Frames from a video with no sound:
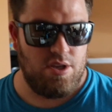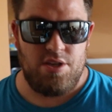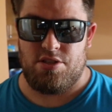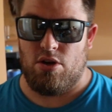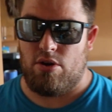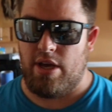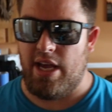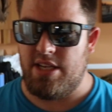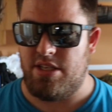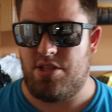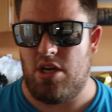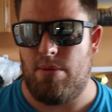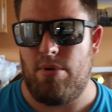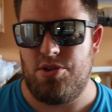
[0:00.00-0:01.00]
So KC
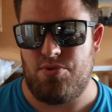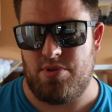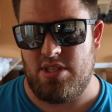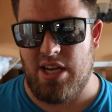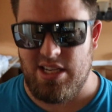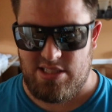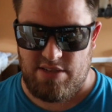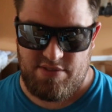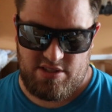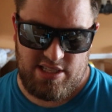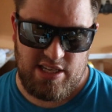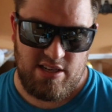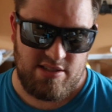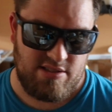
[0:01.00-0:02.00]
Turbos was nice enough to
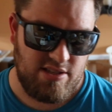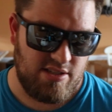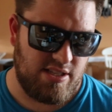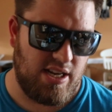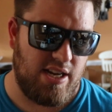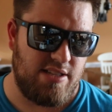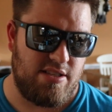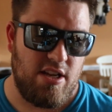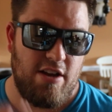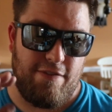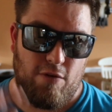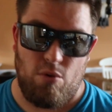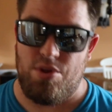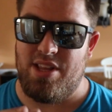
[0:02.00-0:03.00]
send us this, guys,
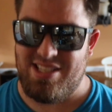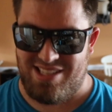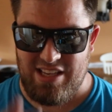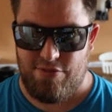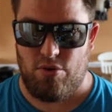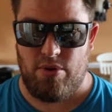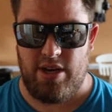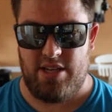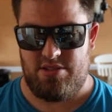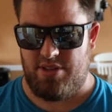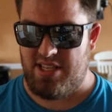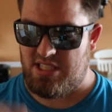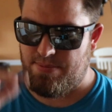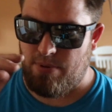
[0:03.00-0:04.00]
for this giveaway. So
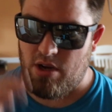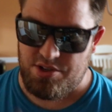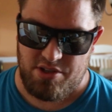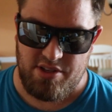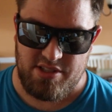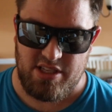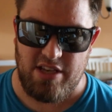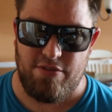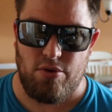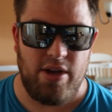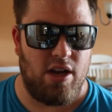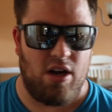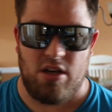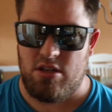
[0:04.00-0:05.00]
they sponsor this
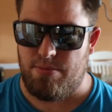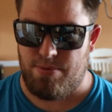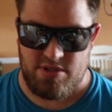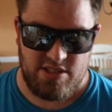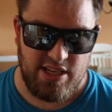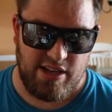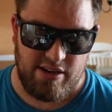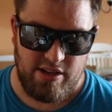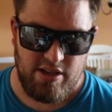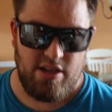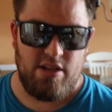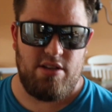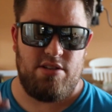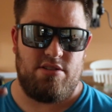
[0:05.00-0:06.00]
giveaway 100%.
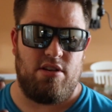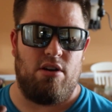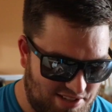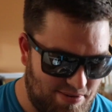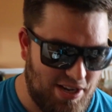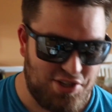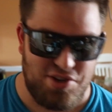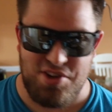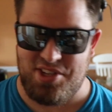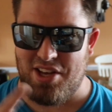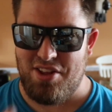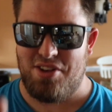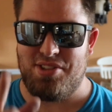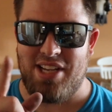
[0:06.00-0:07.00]
So make sure you
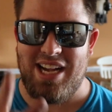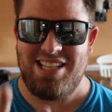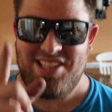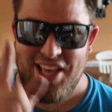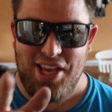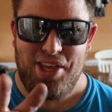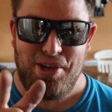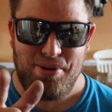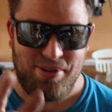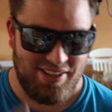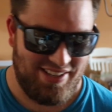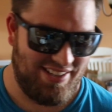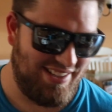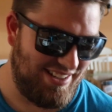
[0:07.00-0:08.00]
tell those guys thank you.
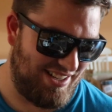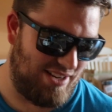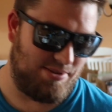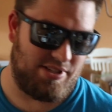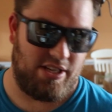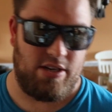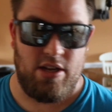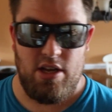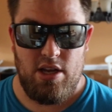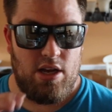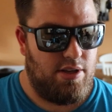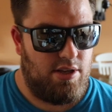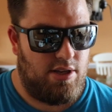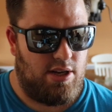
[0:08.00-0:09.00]
No, I'm just kidding.
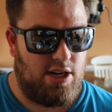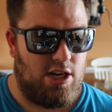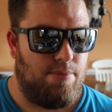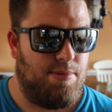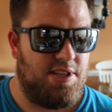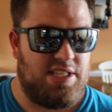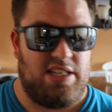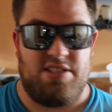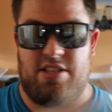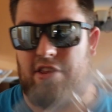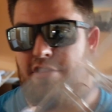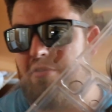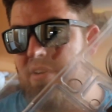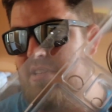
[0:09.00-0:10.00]
They sent us a
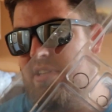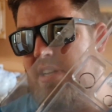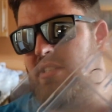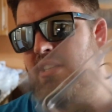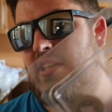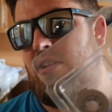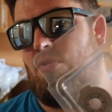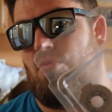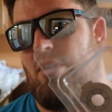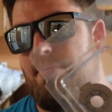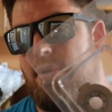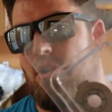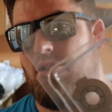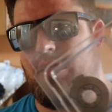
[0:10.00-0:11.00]
360
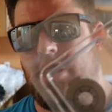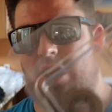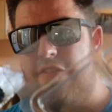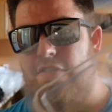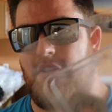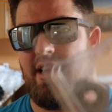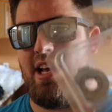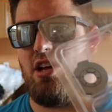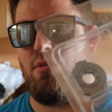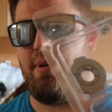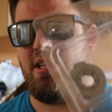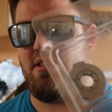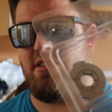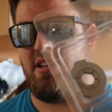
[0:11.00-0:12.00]
rebuild kit for an
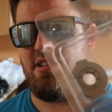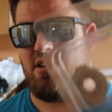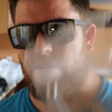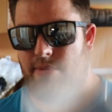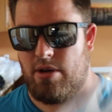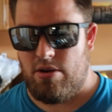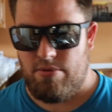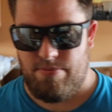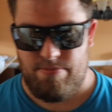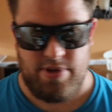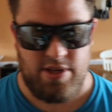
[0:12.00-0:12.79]
LBZ turbo.